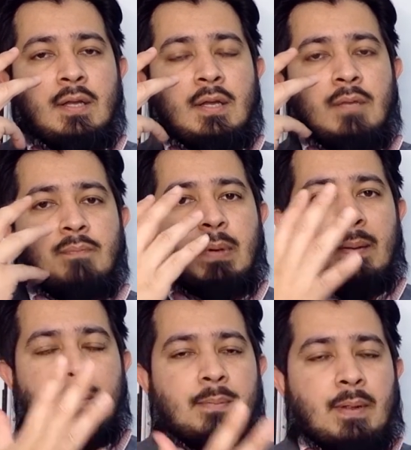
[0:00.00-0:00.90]
blah,
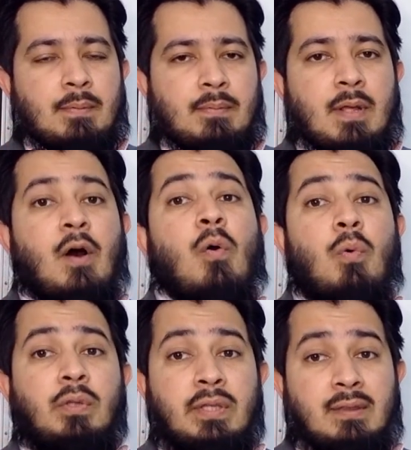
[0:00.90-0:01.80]
blah, blah, blah, blah,
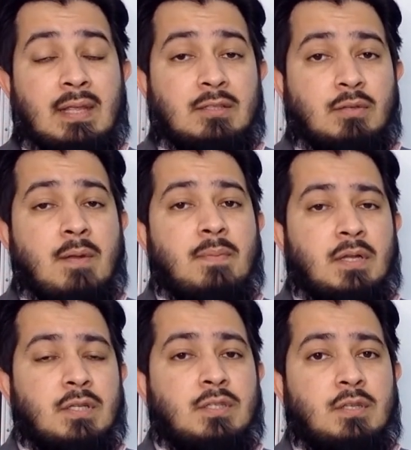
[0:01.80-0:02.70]
all the things, right?
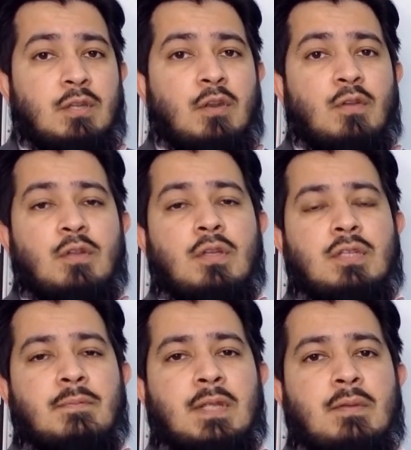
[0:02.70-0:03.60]
Because,
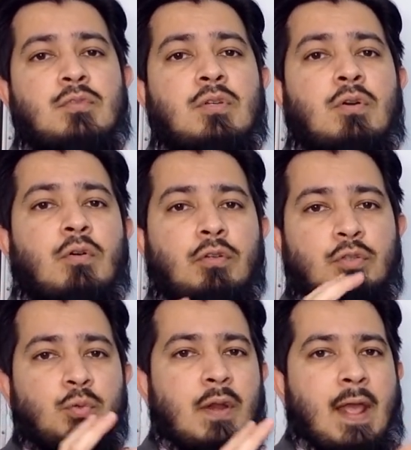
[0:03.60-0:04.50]
sometimes you go
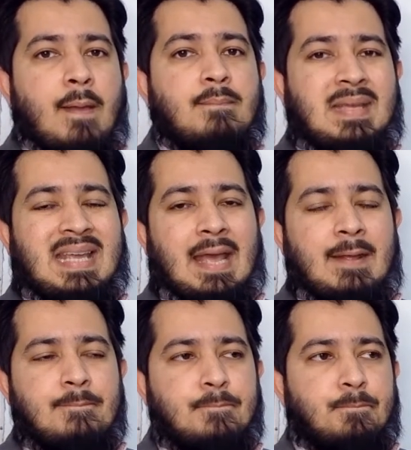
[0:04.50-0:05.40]
do an MBA
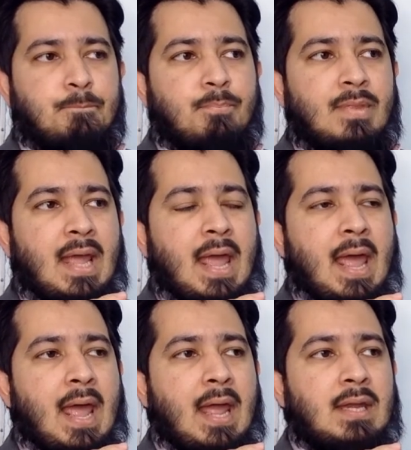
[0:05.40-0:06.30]

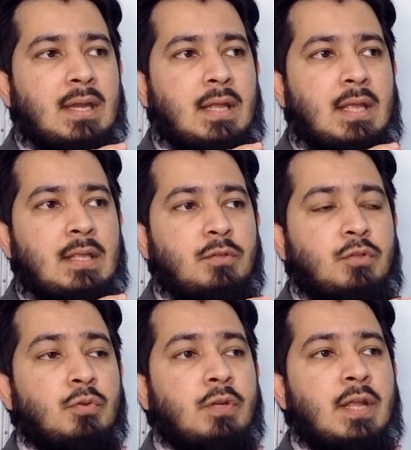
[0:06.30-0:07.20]
and
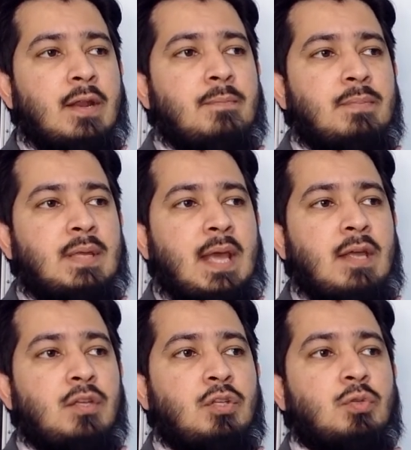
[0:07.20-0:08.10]
during an
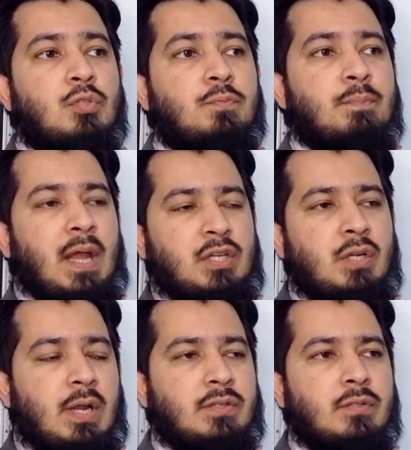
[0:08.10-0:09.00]
MBA, you
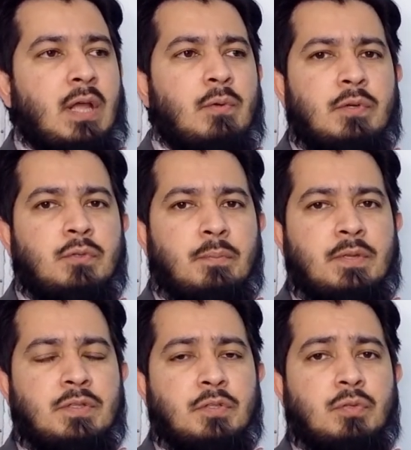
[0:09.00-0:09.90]
specialize, because I went to a
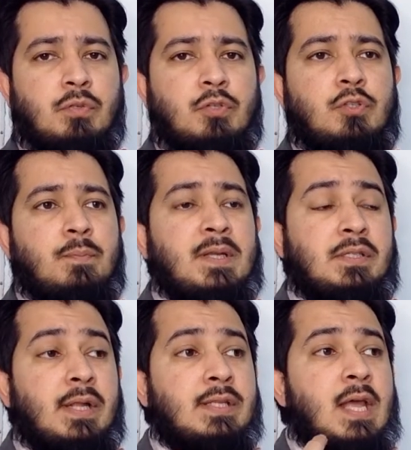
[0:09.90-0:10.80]
business school, you
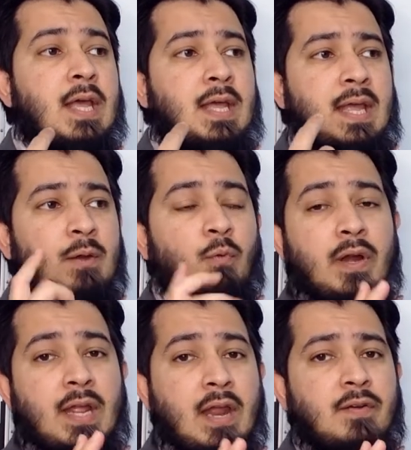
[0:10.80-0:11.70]
specialize in one
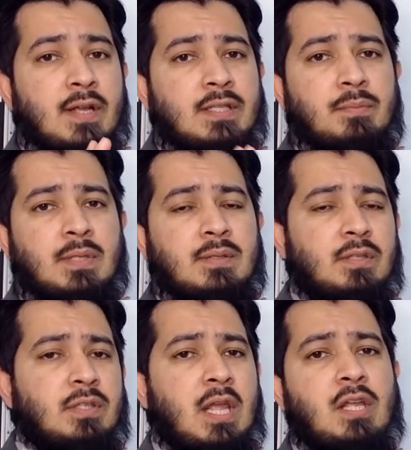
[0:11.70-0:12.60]
area. Sometimes
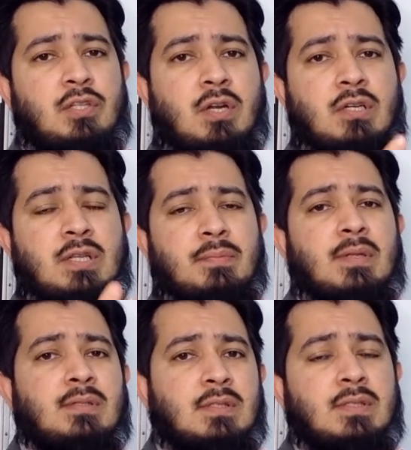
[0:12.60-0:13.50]
it's HR,
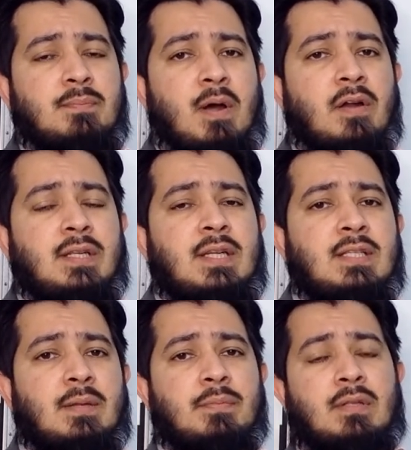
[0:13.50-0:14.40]
sometimes it's marketing,
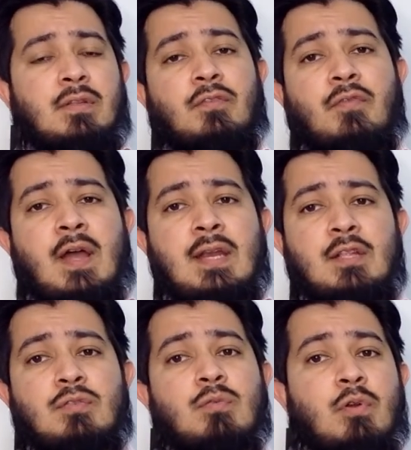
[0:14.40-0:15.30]
sometimes it's finance,
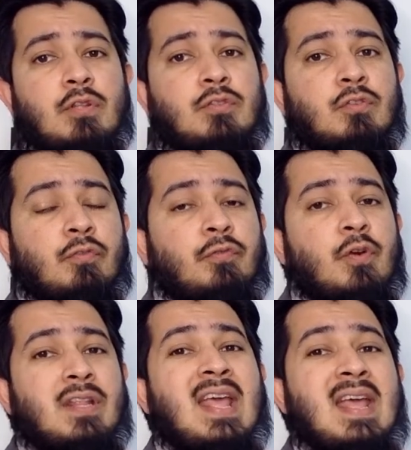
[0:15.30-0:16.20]
so on and so forth.
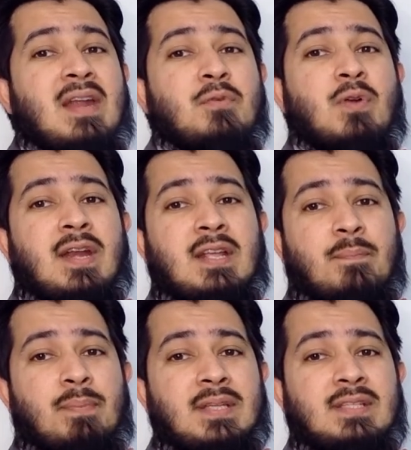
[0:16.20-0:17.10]
Running a
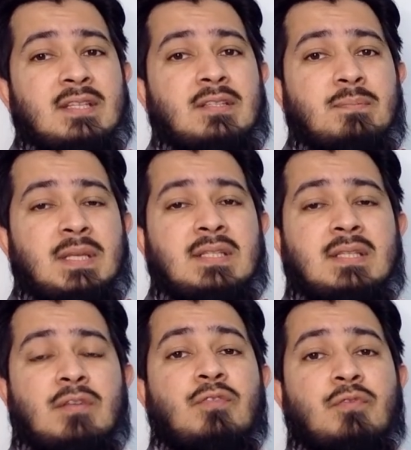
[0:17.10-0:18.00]
business means that
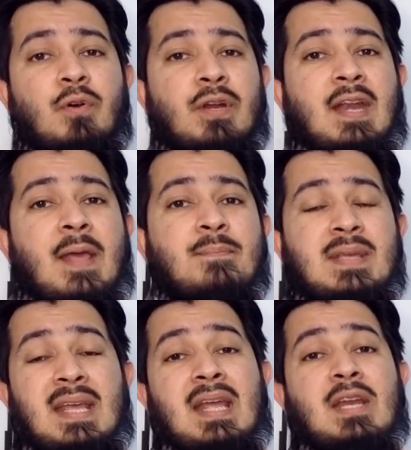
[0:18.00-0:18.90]
you've got an
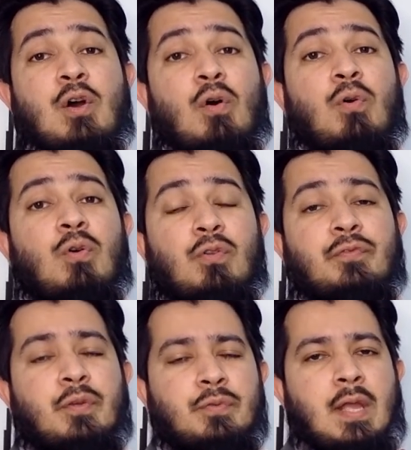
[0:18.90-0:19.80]
MBA in all of
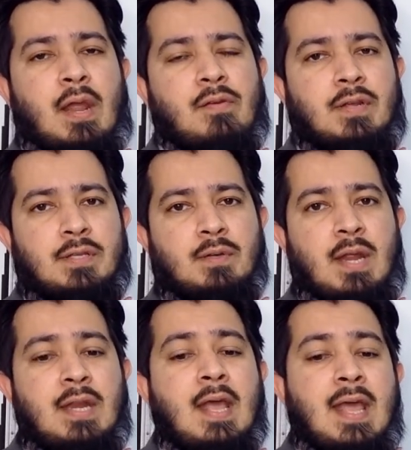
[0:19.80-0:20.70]
those areas,
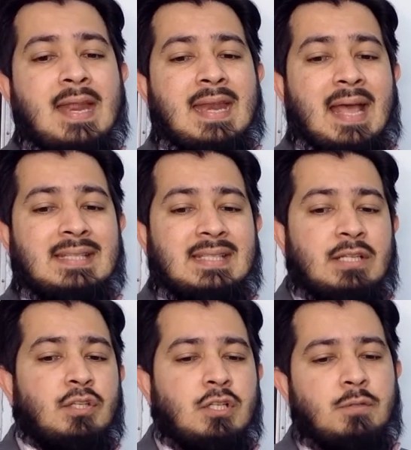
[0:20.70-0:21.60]
right? Now,
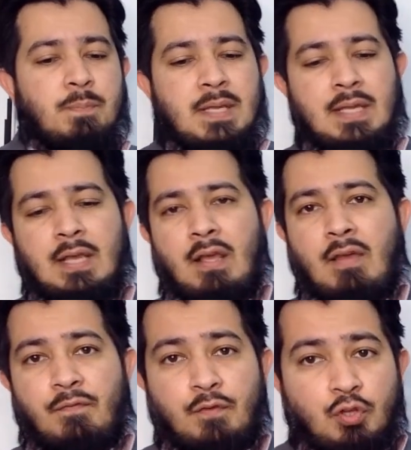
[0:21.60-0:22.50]
essentially speaking, if
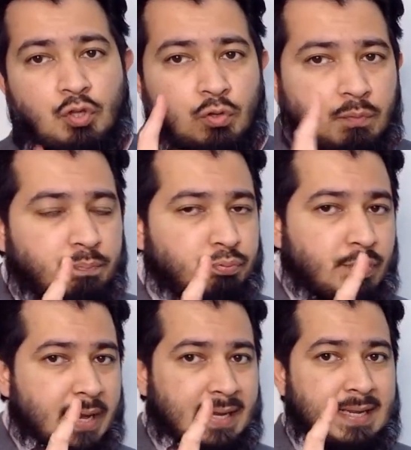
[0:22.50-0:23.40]
you
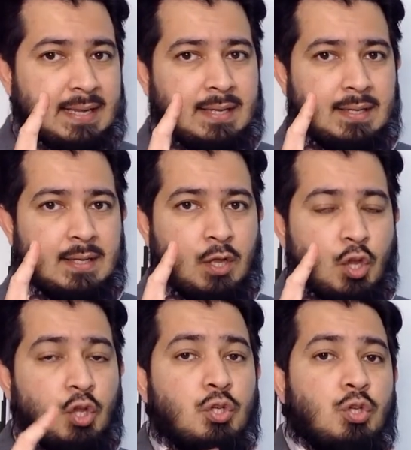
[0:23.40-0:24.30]
bring
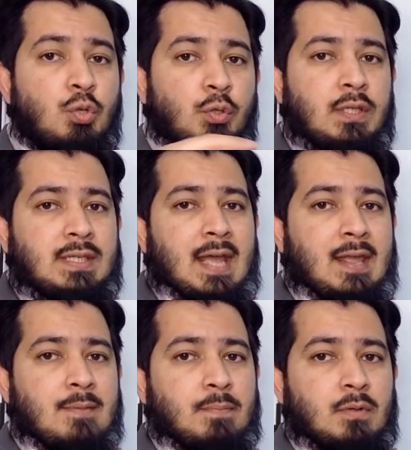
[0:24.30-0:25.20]
to the
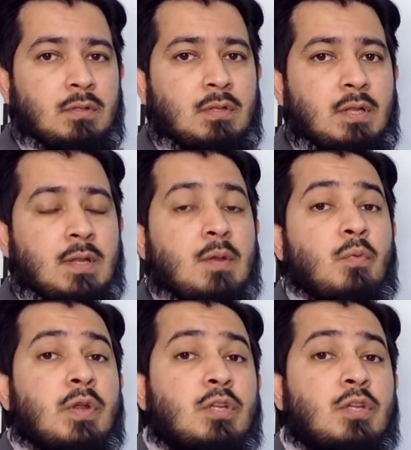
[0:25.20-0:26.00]
table, when you're